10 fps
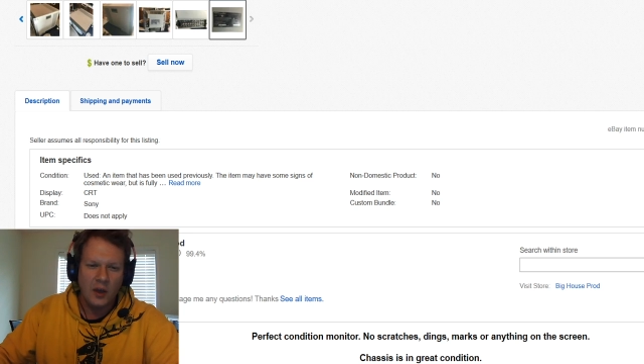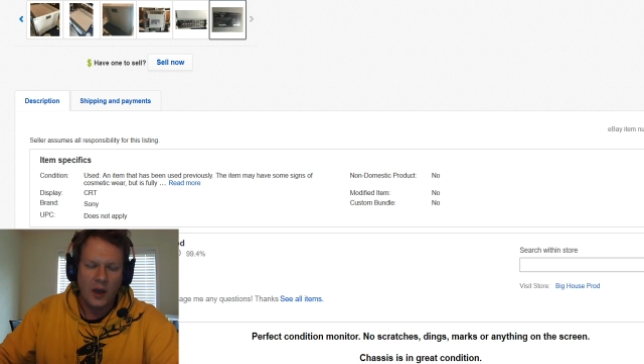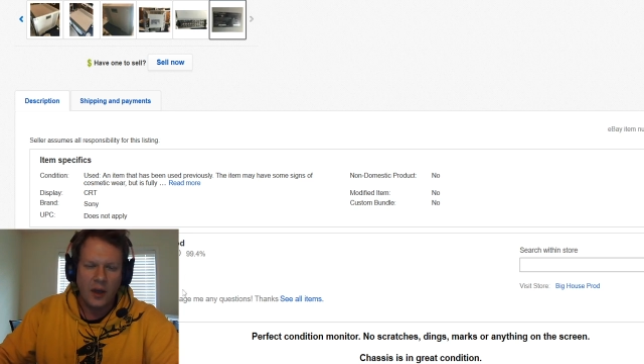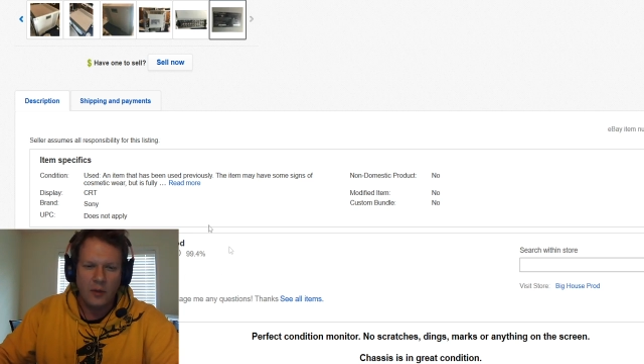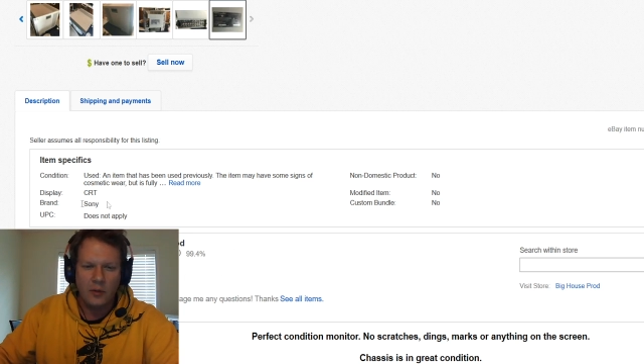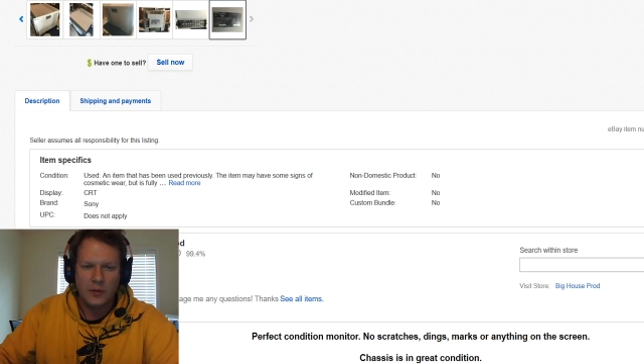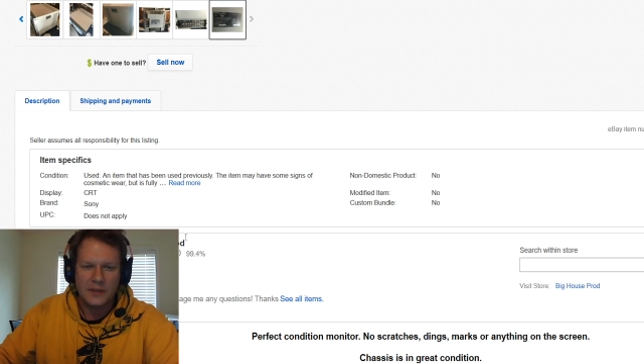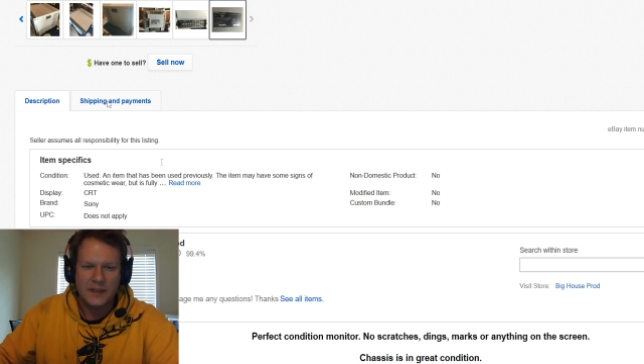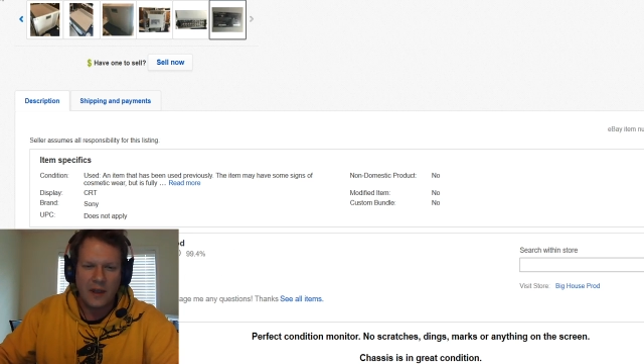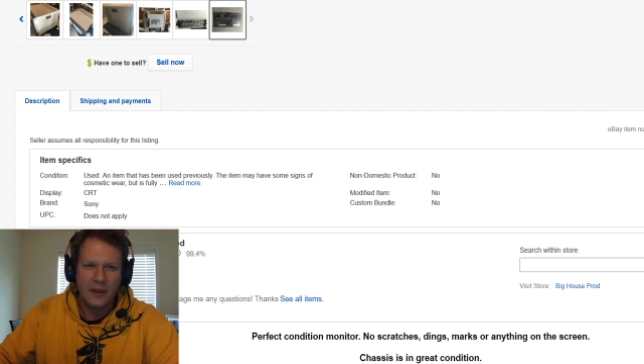who
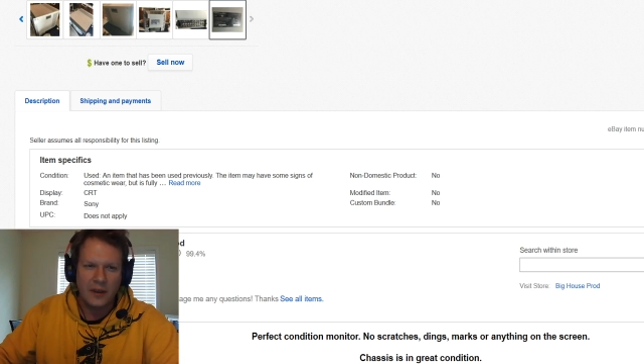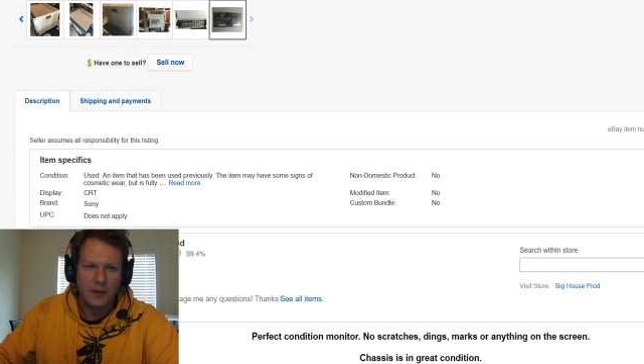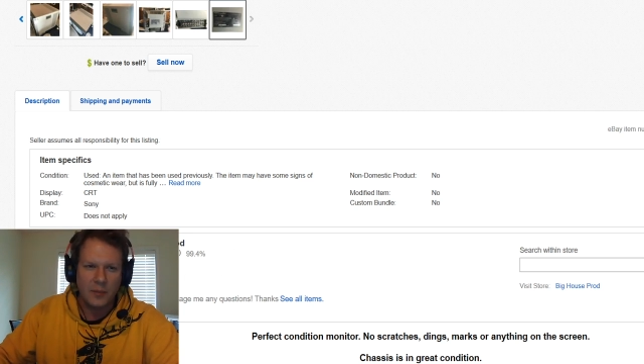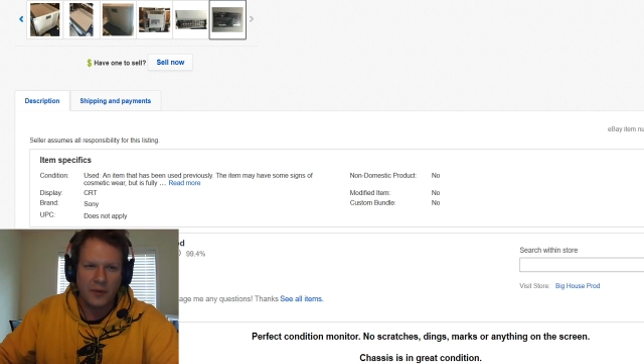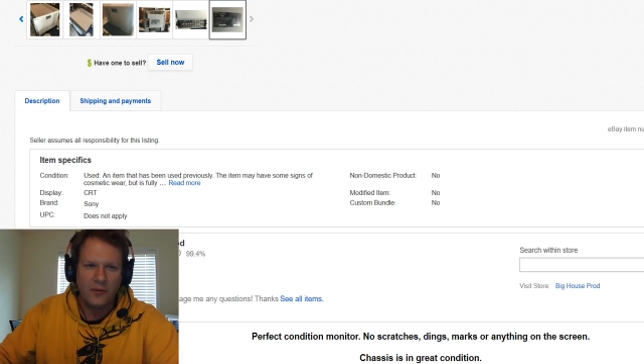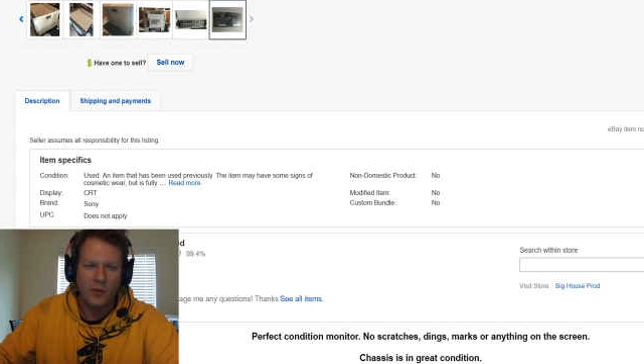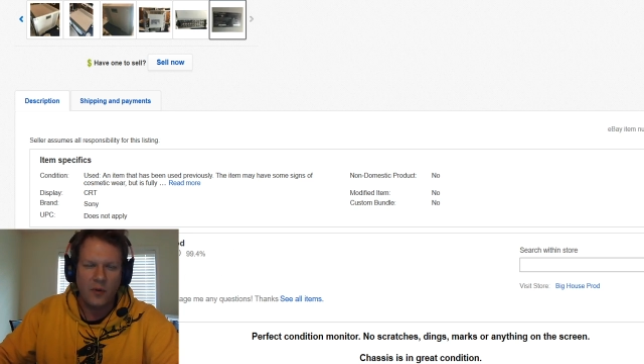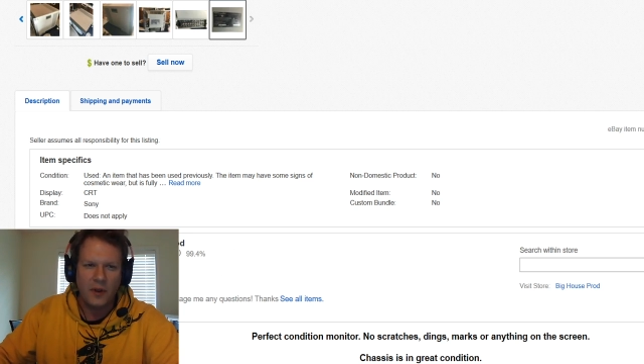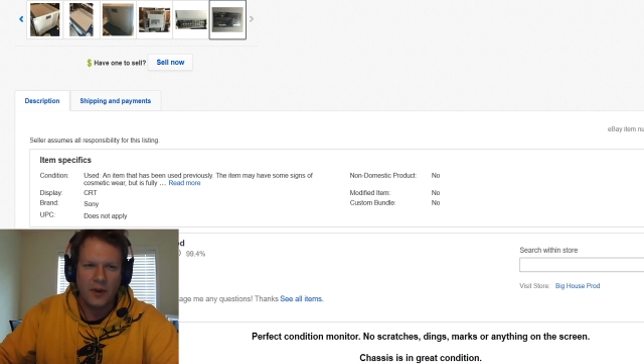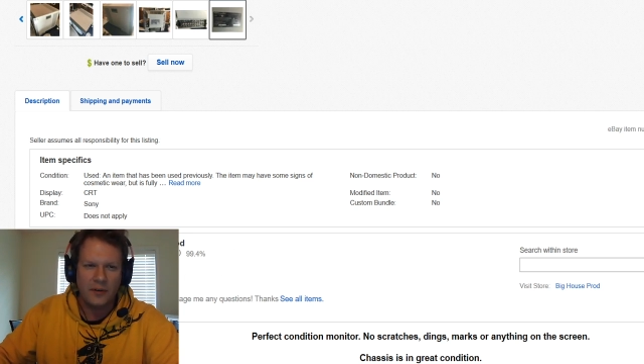was selling
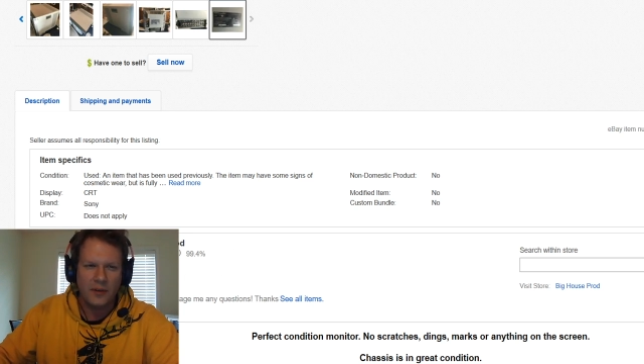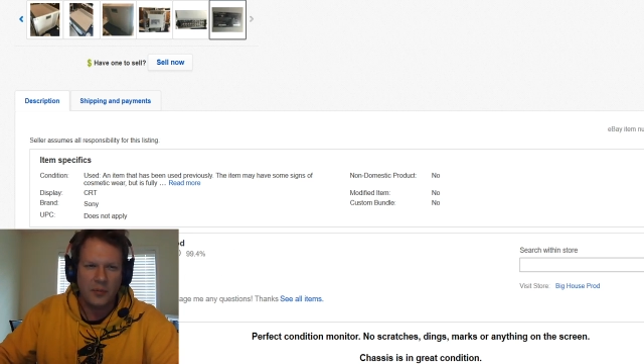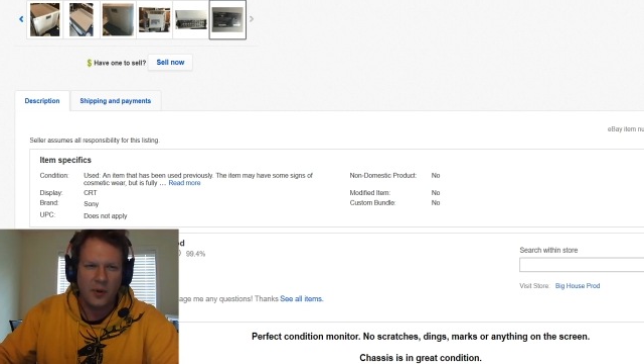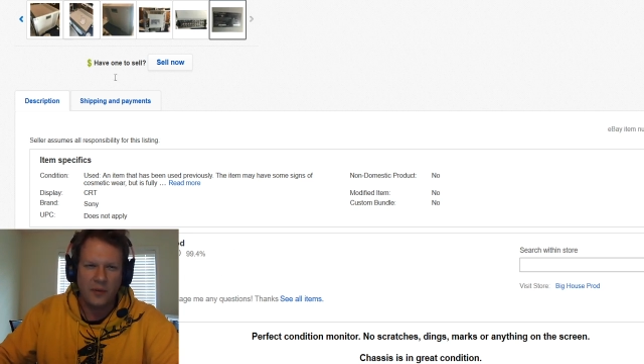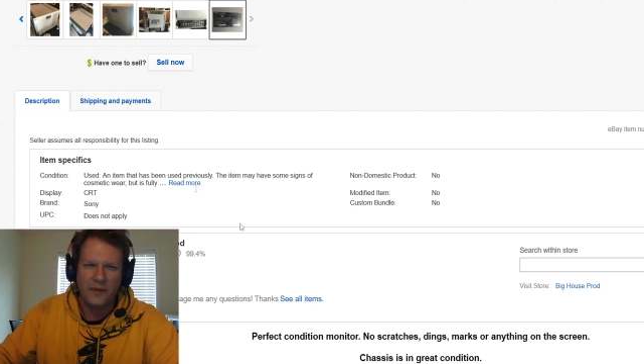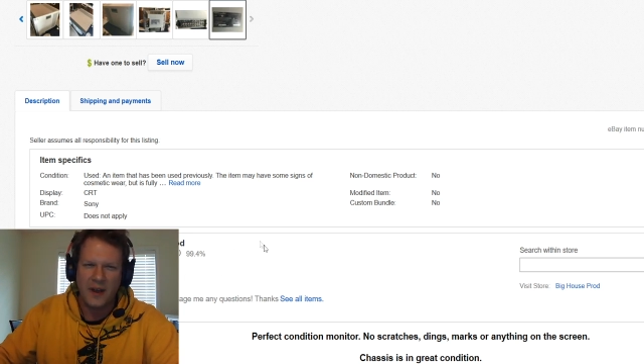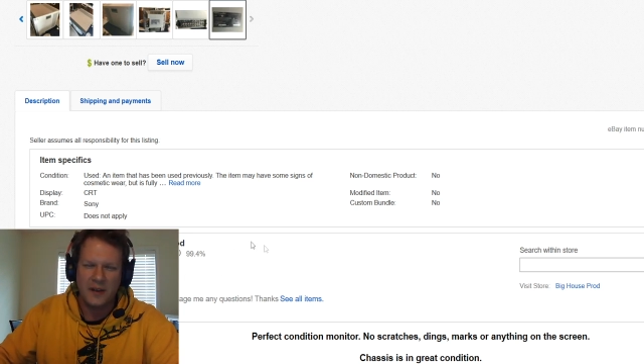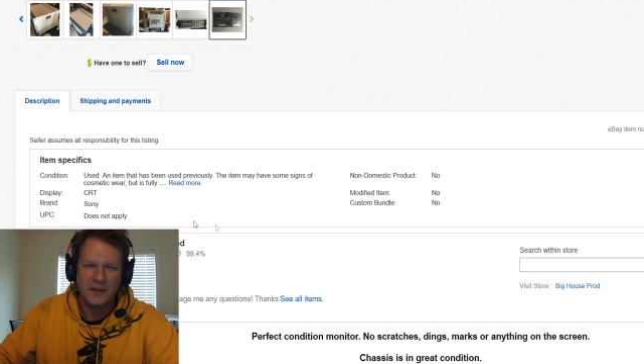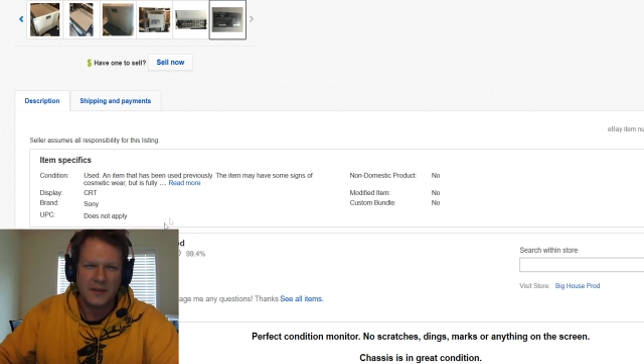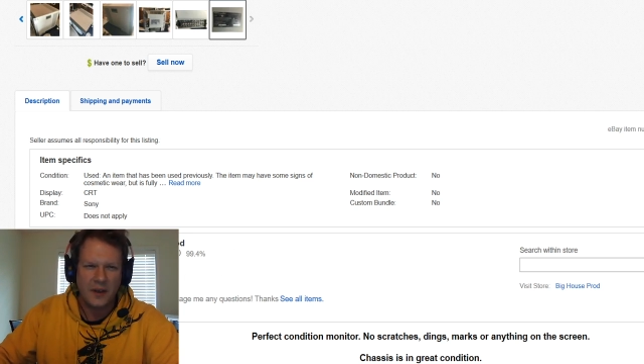before under the
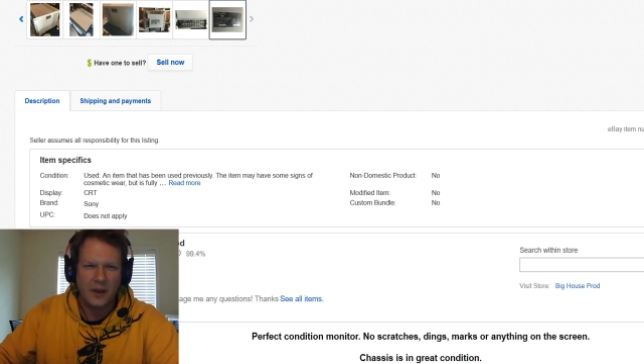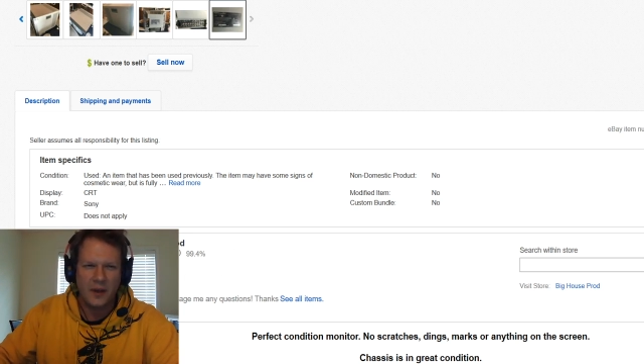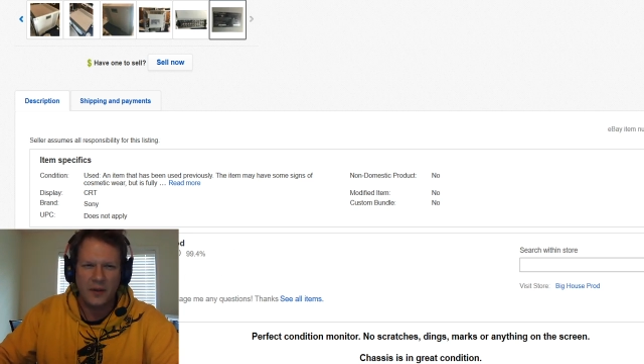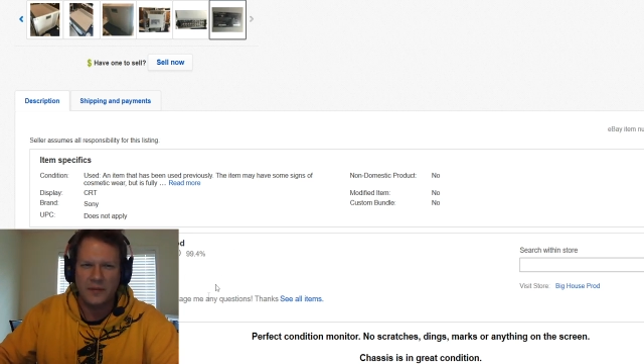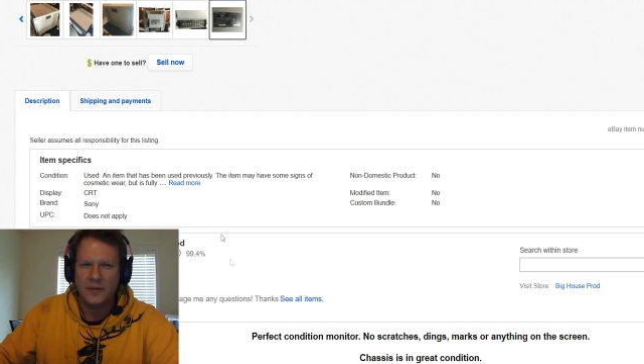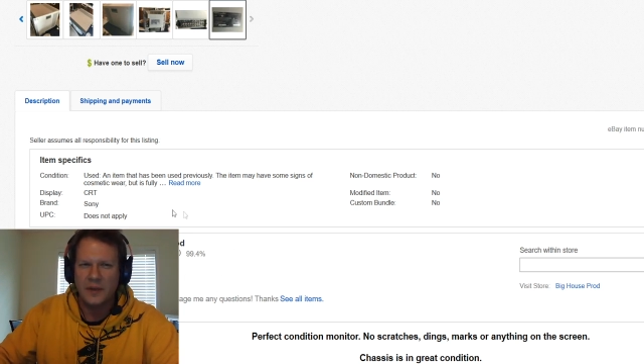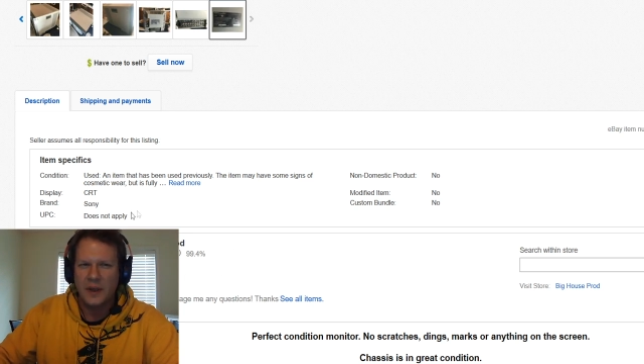profiles of,